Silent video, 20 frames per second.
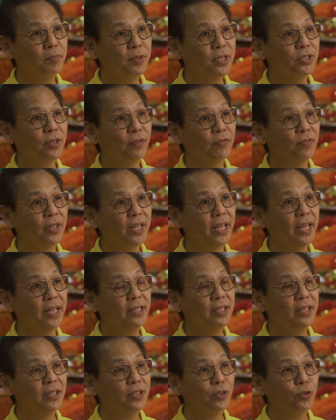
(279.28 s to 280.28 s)
piece of
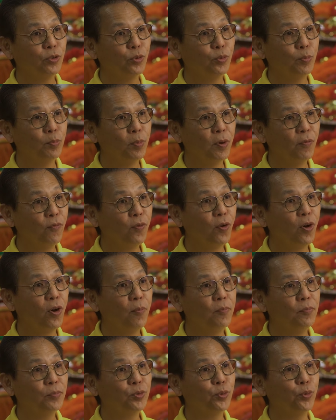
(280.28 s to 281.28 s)
land to
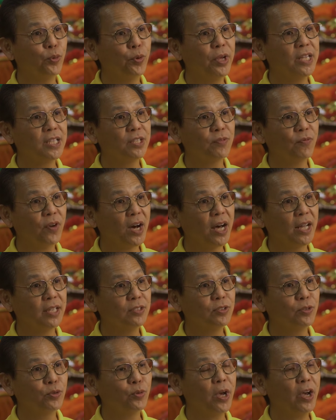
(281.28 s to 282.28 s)
perform, to raise
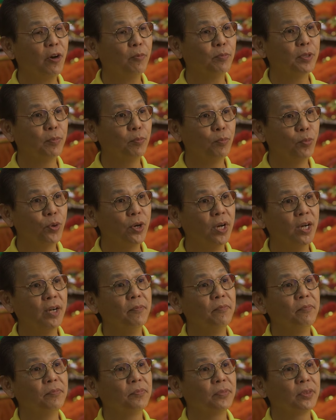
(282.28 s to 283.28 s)
funds to help the poor.
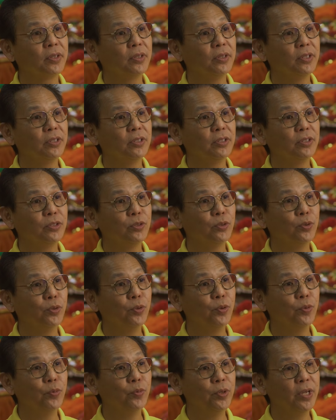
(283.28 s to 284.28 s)

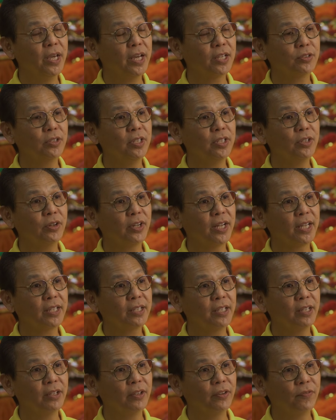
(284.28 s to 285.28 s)
So we actually
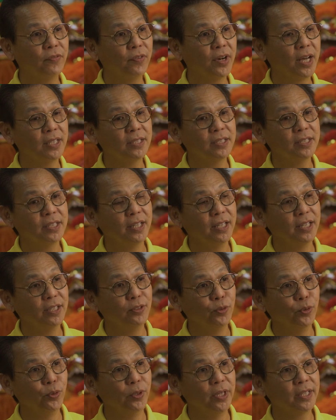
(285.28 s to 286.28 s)
collected a lot of funds and
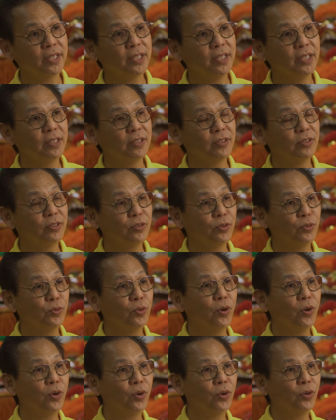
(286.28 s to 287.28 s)
then donated to
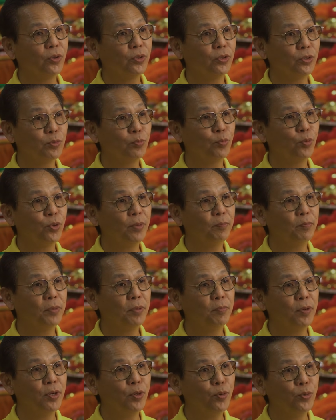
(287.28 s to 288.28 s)
all those poor
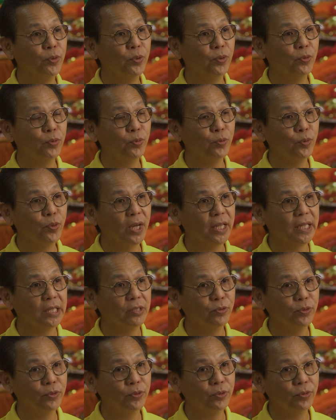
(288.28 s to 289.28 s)
people who
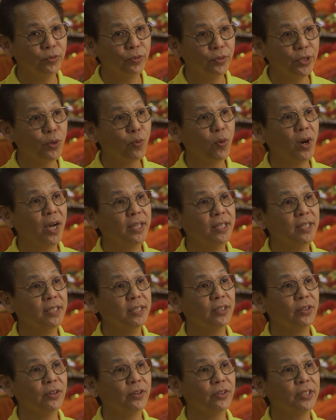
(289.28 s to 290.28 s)

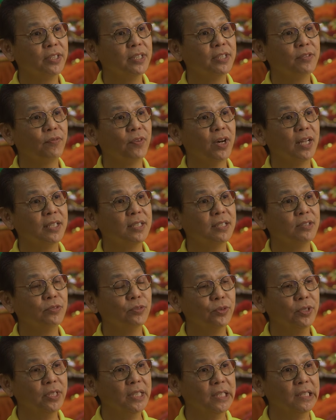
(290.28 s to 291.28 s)
require all these funds,
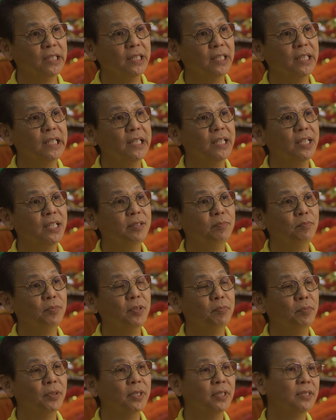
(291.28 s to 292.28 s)
who need the needy
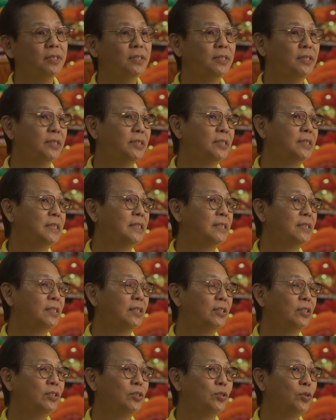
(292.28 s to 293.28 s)
people,
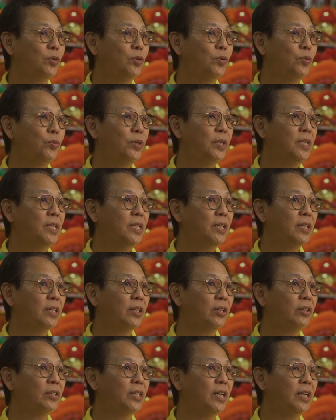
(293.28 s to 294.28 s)
So we did a
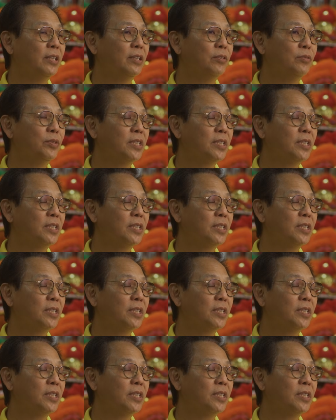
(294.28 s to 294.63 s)
lot, and we